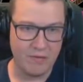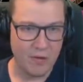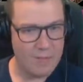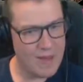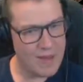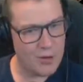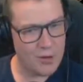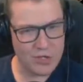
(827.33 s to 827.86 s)

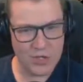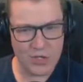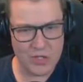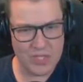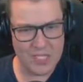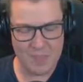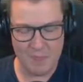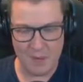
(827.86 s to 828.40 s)
Or
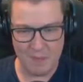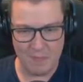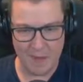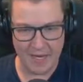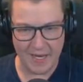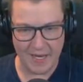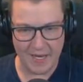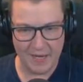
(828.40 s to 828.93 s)
should this be
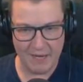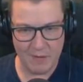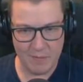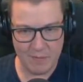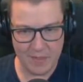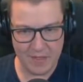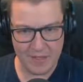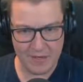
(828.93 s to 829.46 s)
bigger? If we're
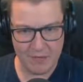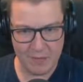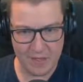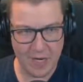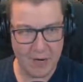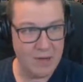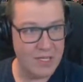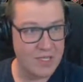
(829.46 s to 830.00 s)

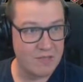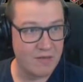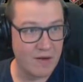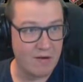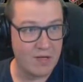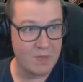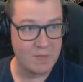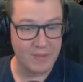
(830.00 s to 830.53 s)
going as
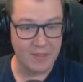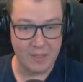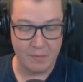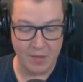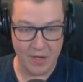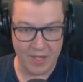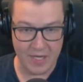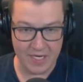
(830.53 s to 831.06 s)
far as building
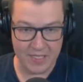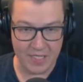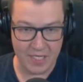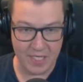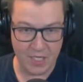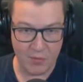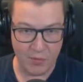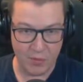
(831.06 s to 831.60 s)
one of these that
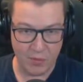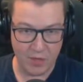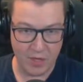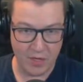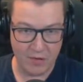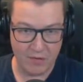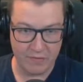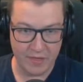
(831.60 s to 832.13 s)
you can
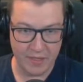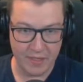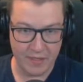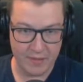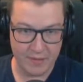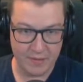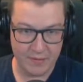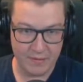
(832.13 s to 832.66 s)
walk over,
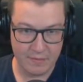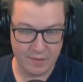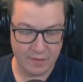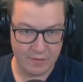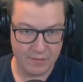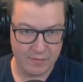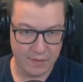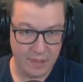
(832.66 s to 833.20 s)

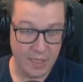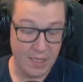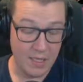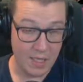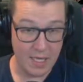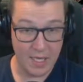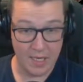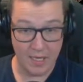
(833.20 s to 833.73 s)

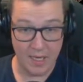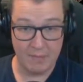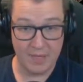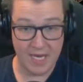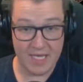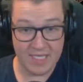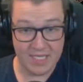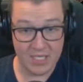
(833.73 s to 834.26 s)
I'm
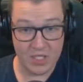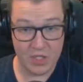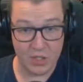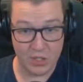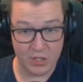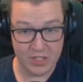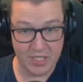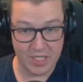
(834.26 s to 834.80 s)
guessing it
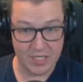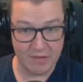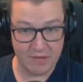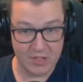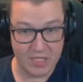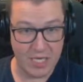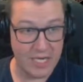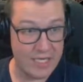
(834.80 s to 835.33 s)
should, seeing as I
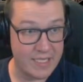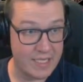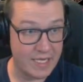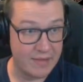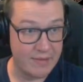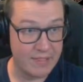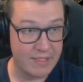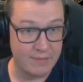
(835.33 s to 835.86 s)
just deleted
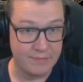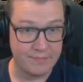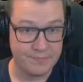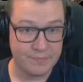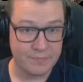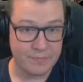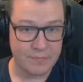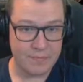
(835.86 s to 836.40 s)
it. So
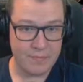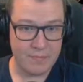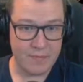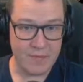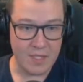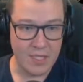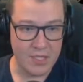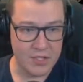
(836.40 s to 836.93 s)

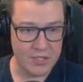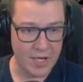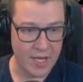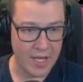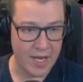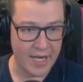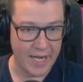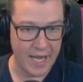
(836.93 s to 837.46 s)
let's try
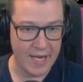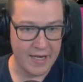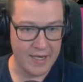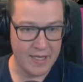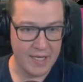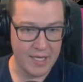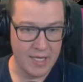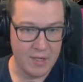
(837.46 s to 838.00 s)
that again.
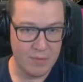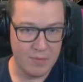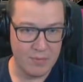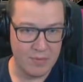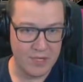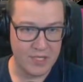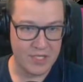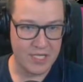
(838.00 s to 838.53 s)

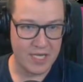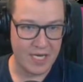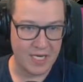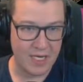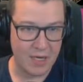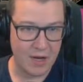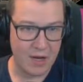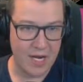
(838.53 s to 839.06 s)
Bridge
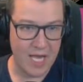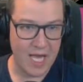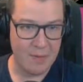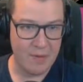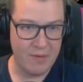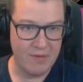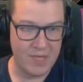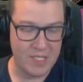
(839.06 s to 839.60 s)
tank. Kind of
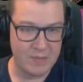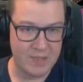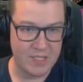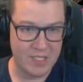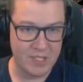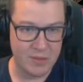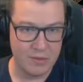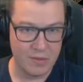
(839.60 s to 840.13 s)
happy for it to be
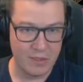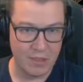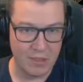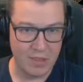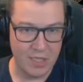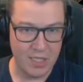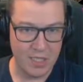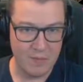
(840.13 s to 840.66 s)
too
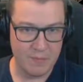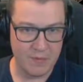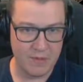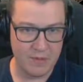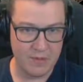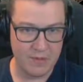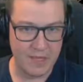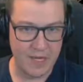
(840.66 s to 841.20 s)
long, but
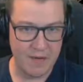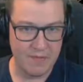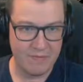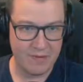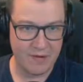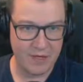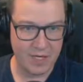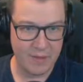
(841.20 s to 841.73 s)
how
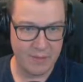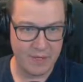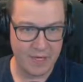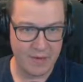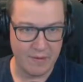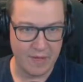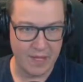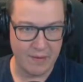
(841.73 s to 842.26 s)
far can we
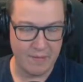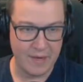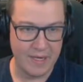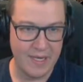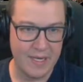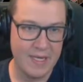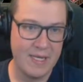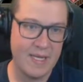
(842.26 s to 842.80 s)
go that
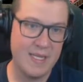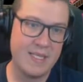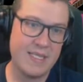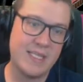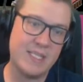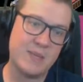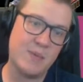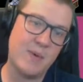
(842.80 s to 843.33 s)
way?
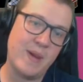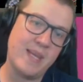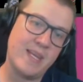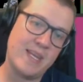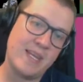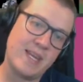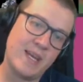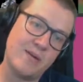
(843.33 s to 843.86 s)
See, it's weird
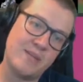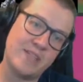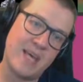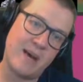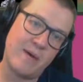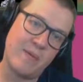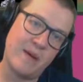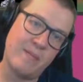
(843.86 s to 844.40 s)
that it goes
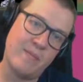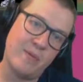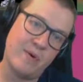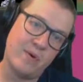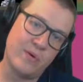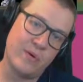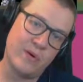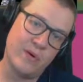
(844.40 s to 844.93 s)
that way
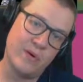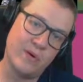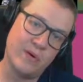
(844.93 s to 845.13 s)
more.